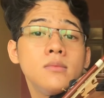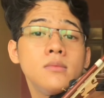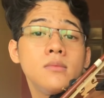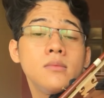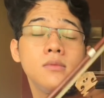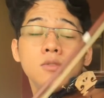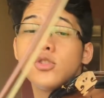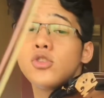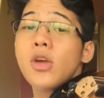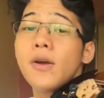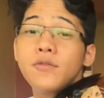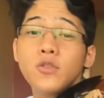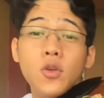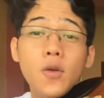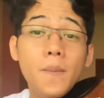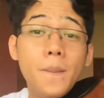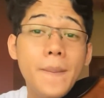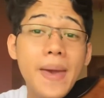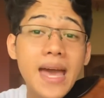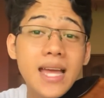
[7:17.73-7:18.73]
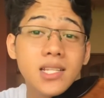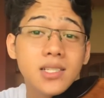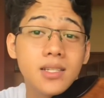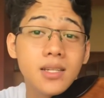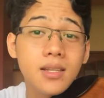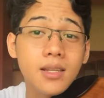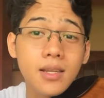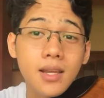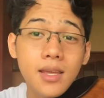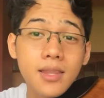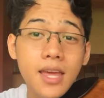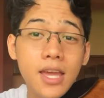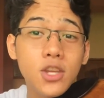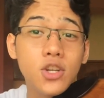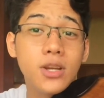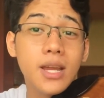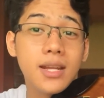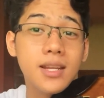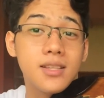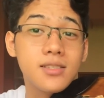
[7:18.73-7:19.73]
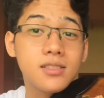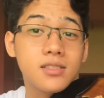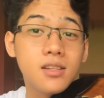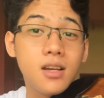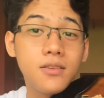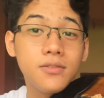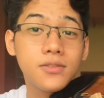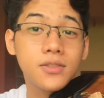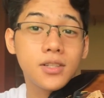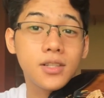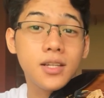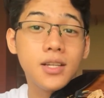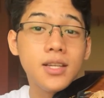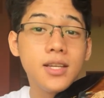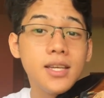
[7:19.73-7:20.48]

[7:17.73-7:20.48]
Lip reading: so you have to imagine that you're getting softer.